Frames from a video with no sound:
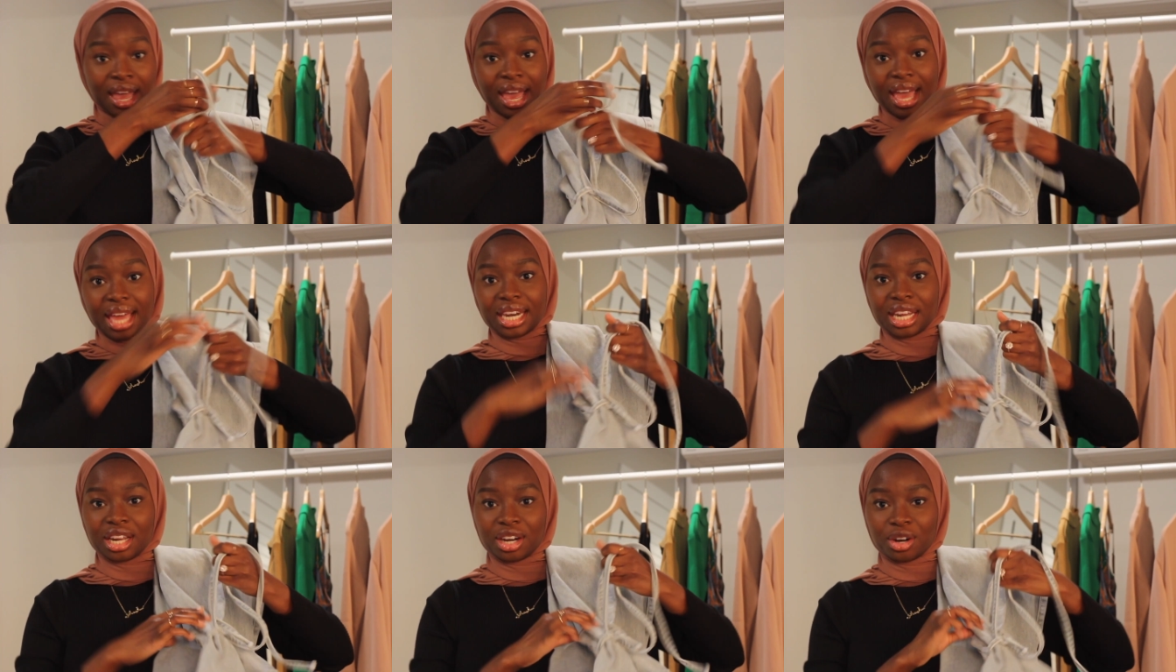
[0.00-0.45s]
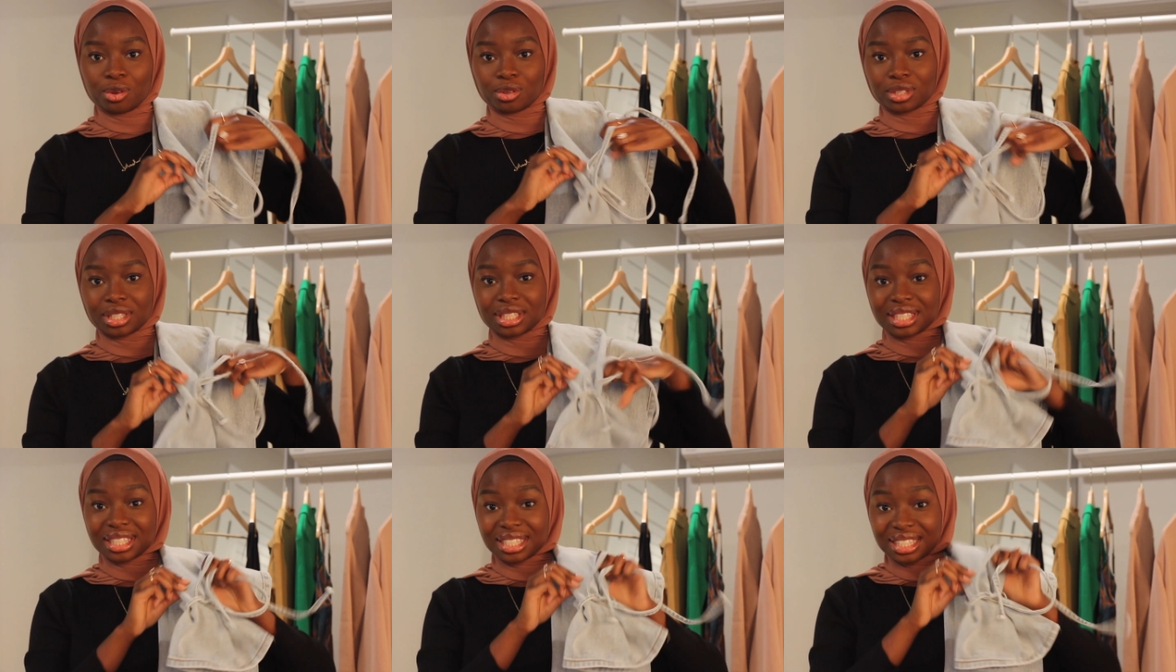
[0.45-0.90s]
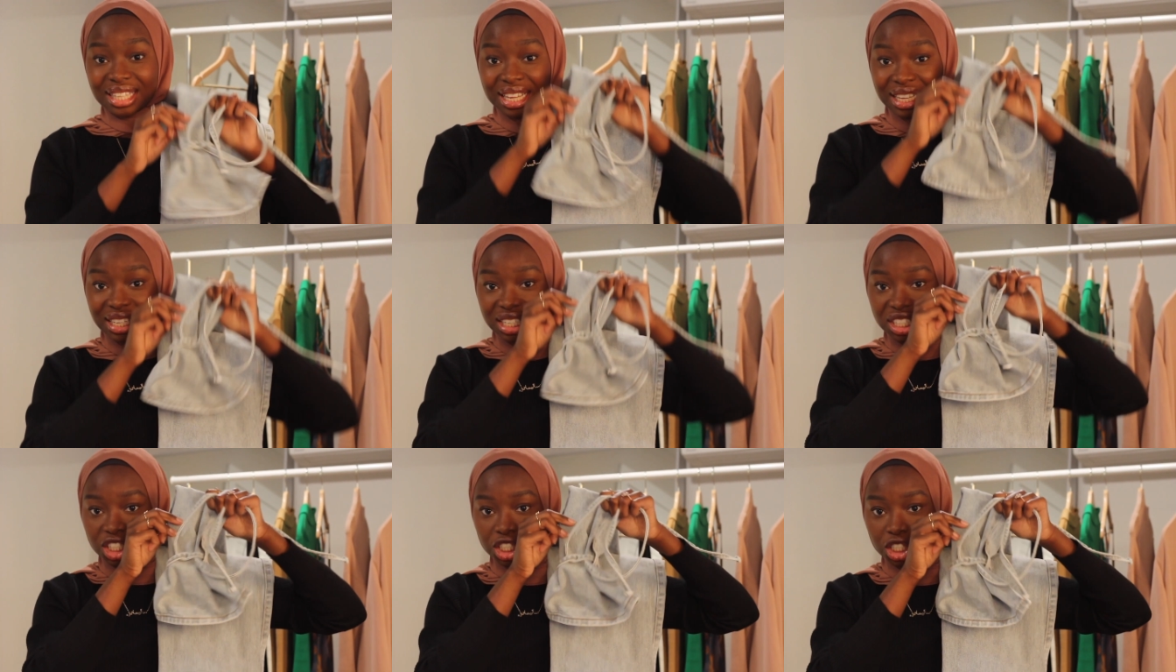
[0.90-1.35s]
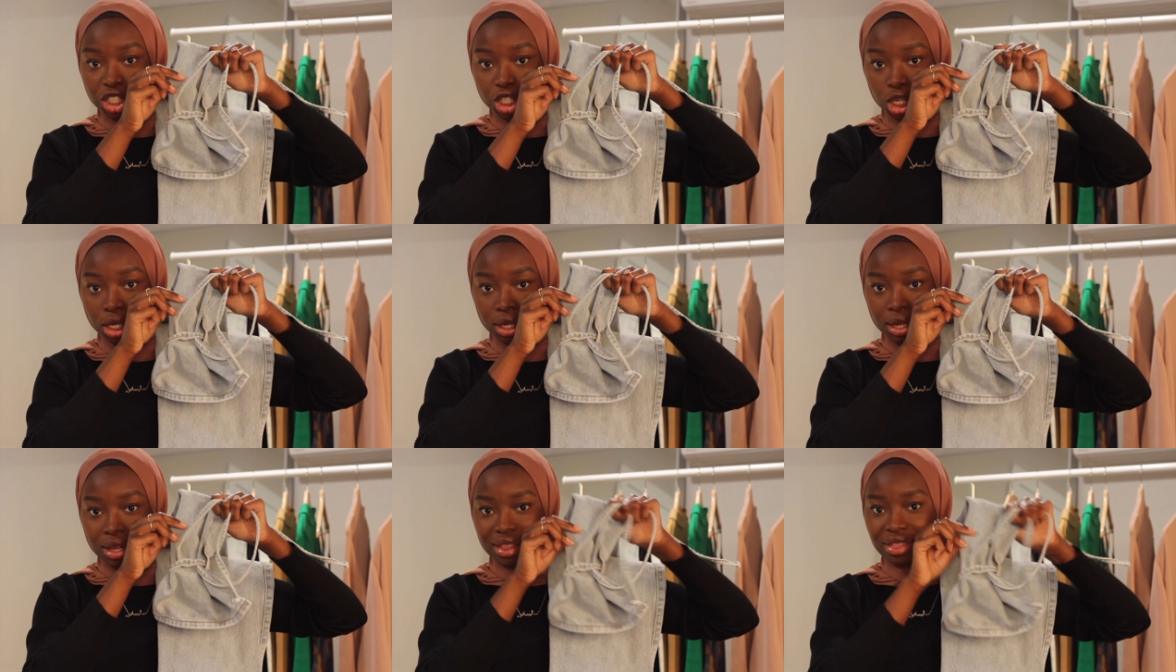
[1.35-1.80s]
and it'll cinch
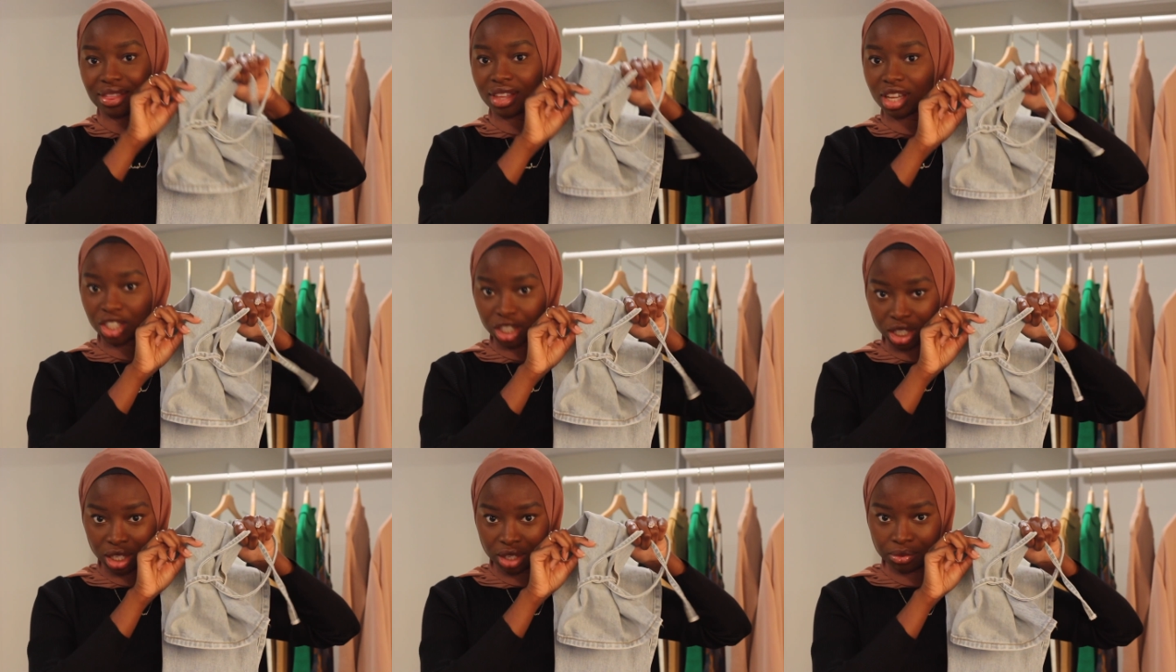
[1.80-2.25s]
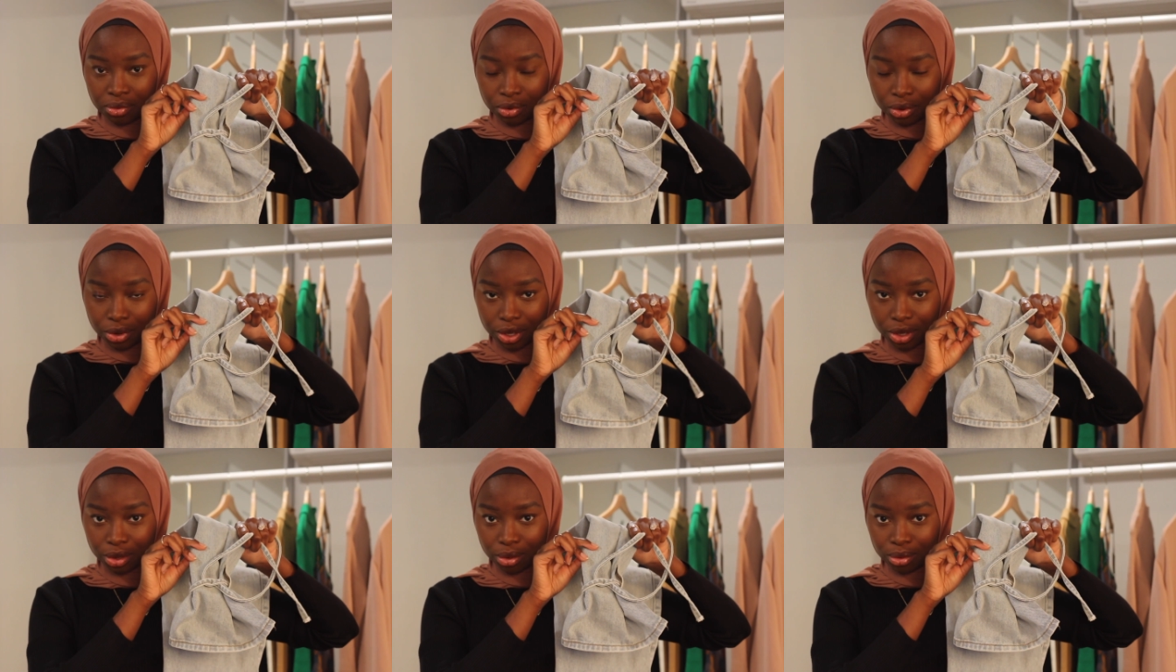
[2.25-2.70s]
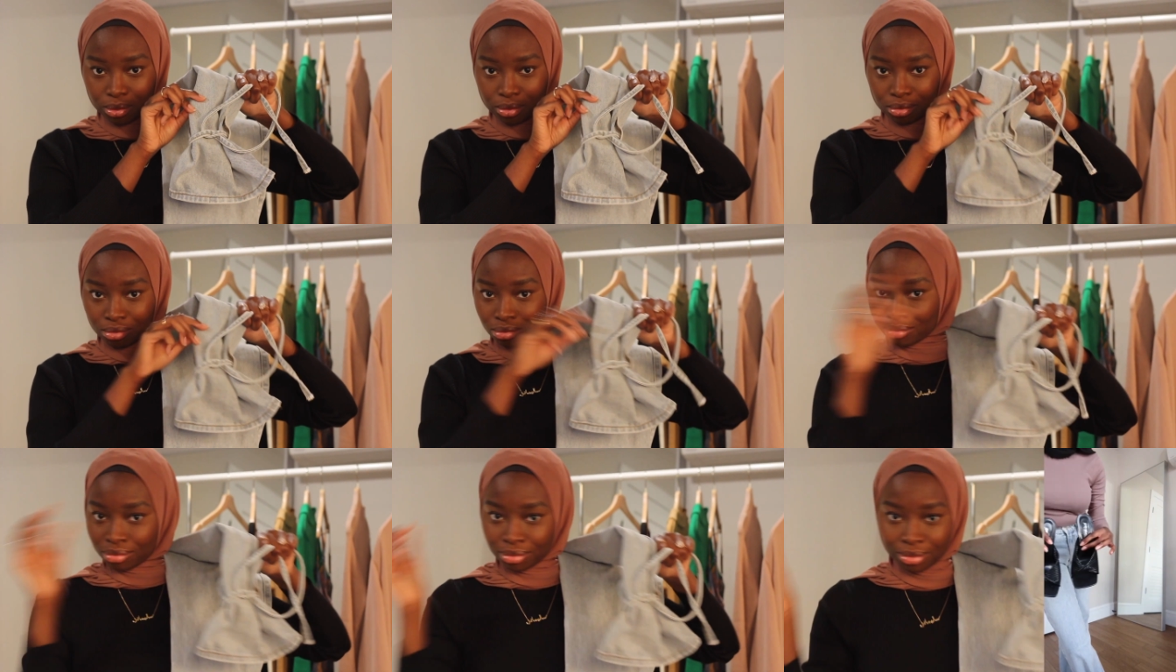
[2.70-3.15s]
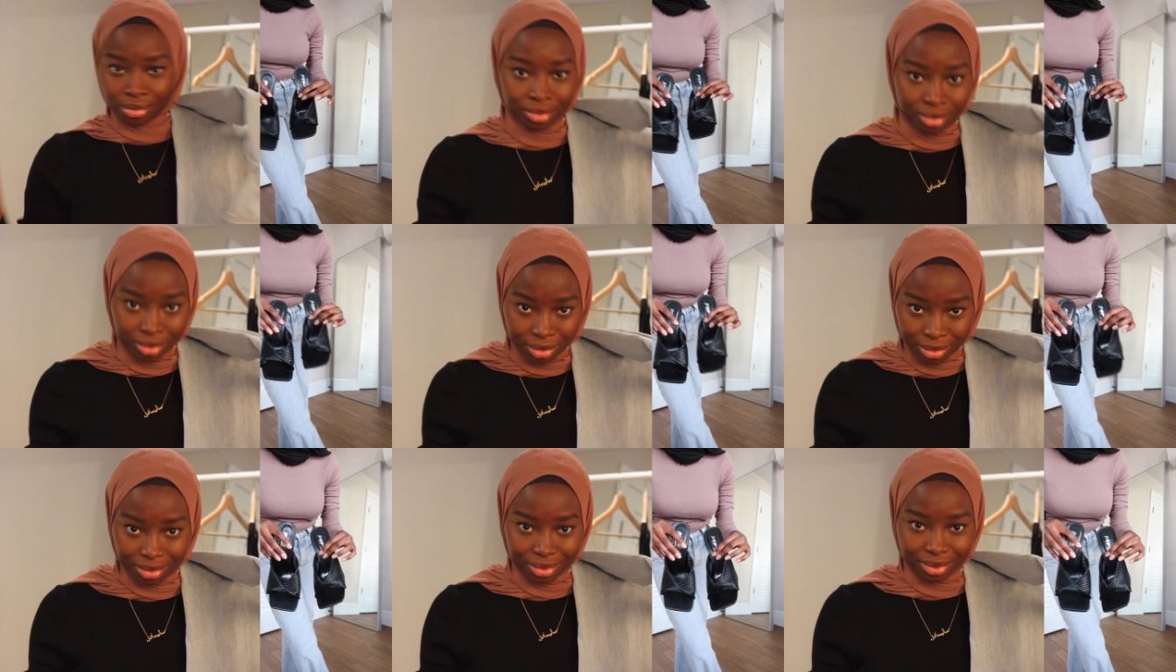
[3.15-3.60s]
the jean for you.
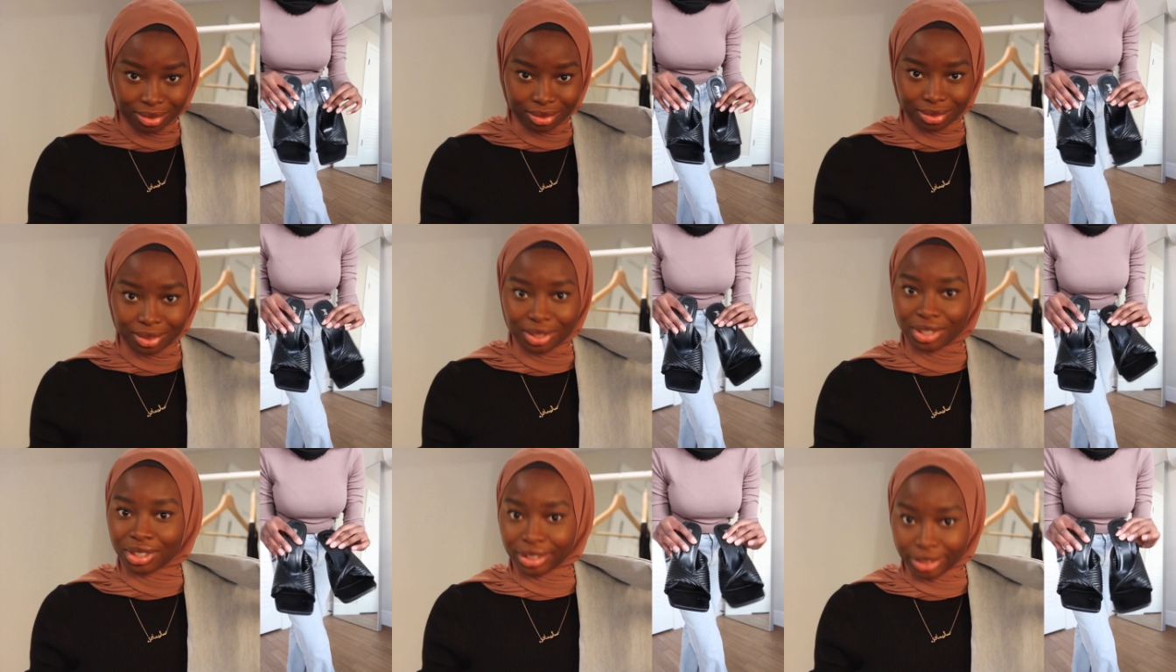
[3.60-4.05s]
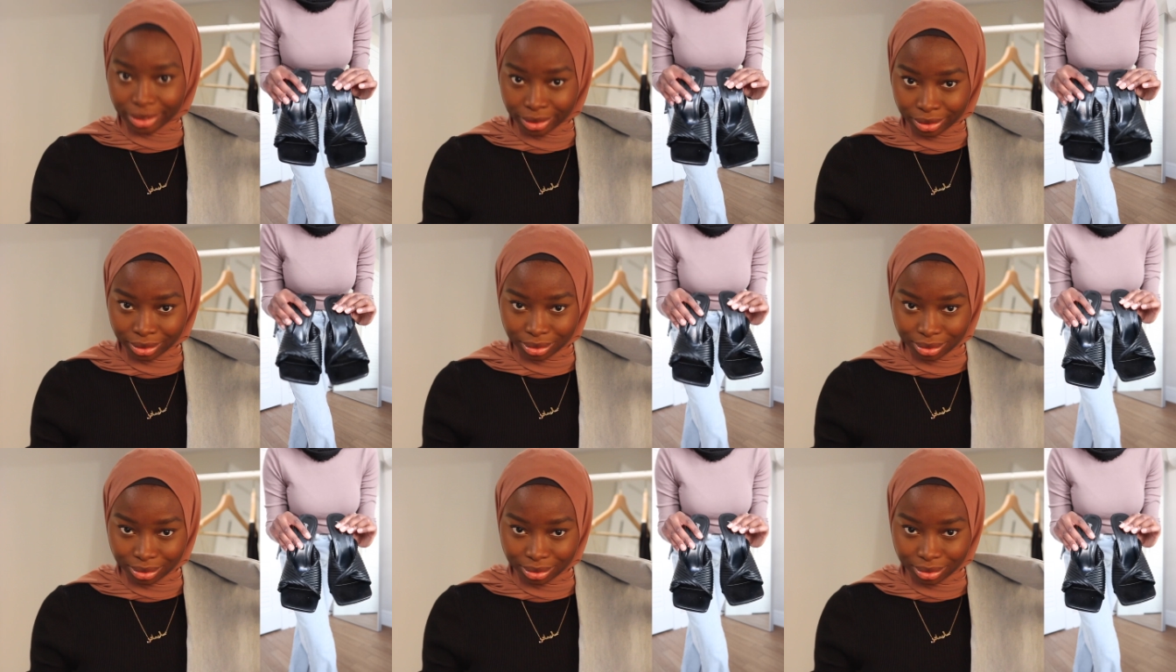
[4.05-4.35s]
Girl.